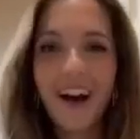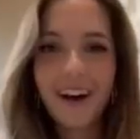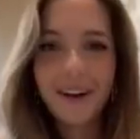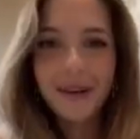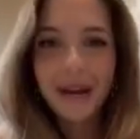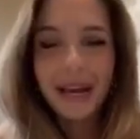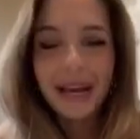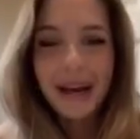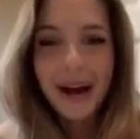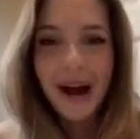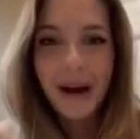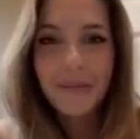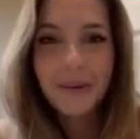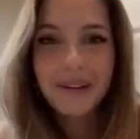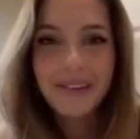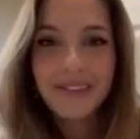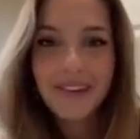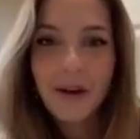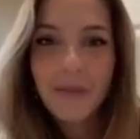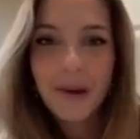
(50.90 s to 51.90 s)
Okay,
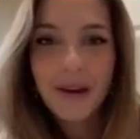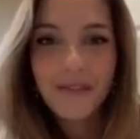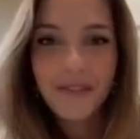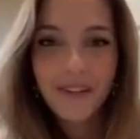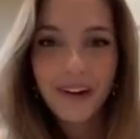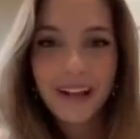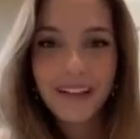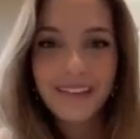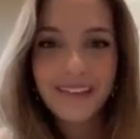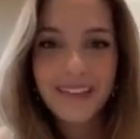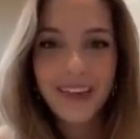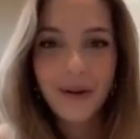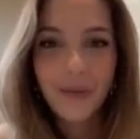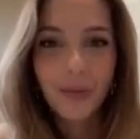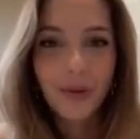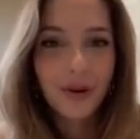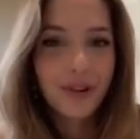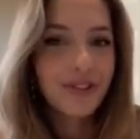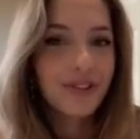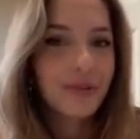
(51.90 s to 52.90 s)
I'm gonna tell my friends
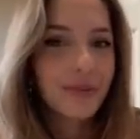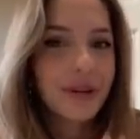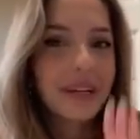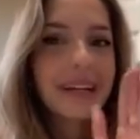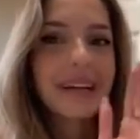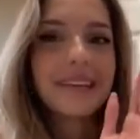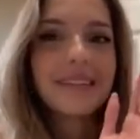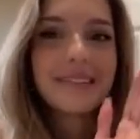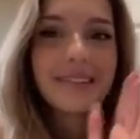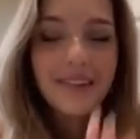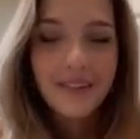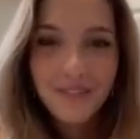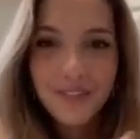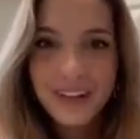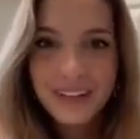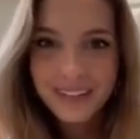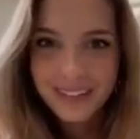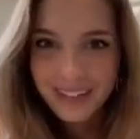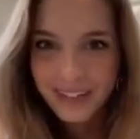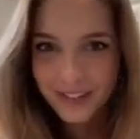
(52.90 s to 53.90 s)
that we're doing
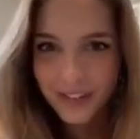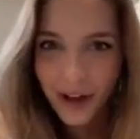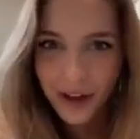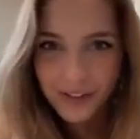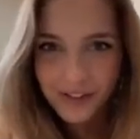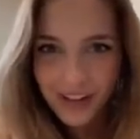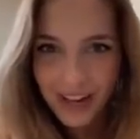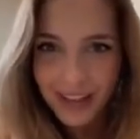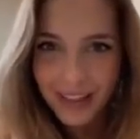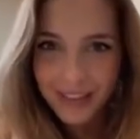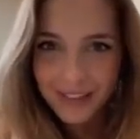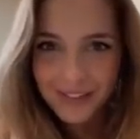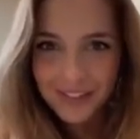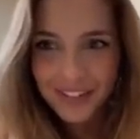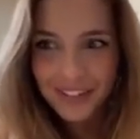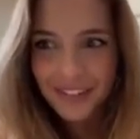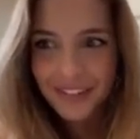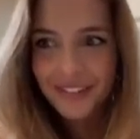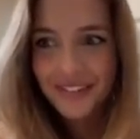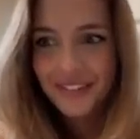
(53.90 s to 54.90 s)
different TikTok
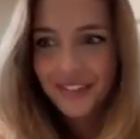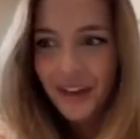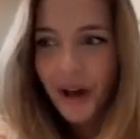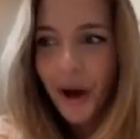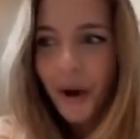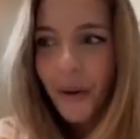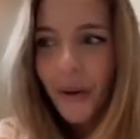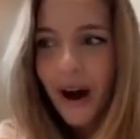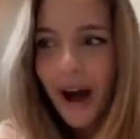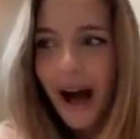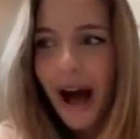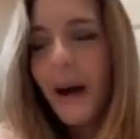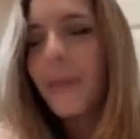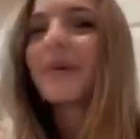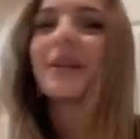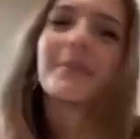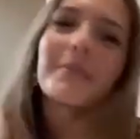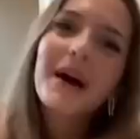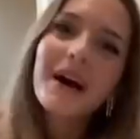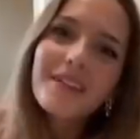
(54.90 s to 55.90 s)
challenges. So
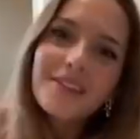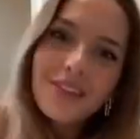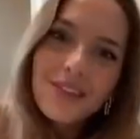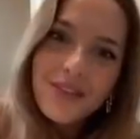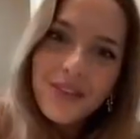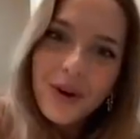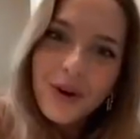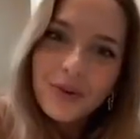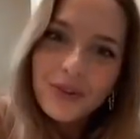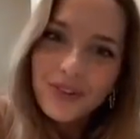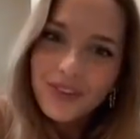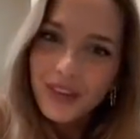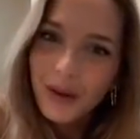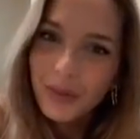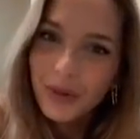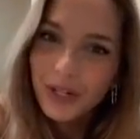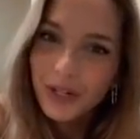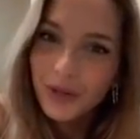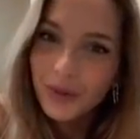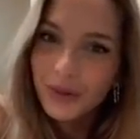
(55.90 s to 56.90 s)
I'm gonna pass the phone to
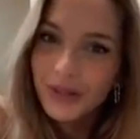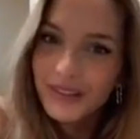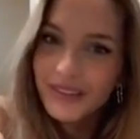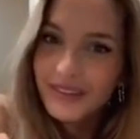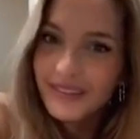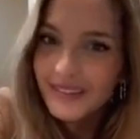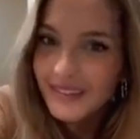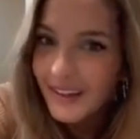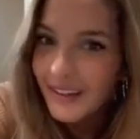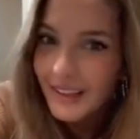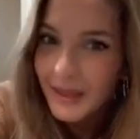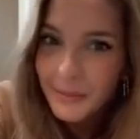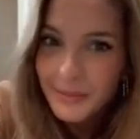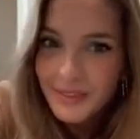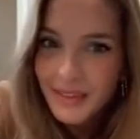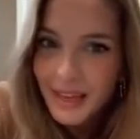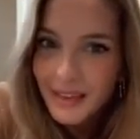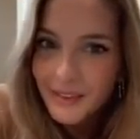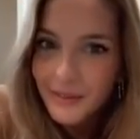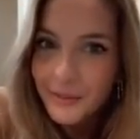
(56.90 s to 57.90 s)
someone who is still
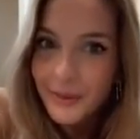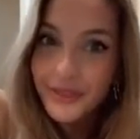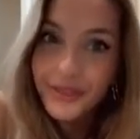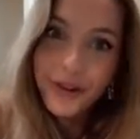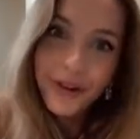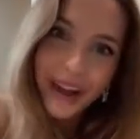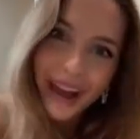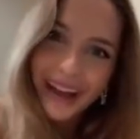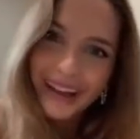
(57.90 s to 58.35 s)
obsessed with their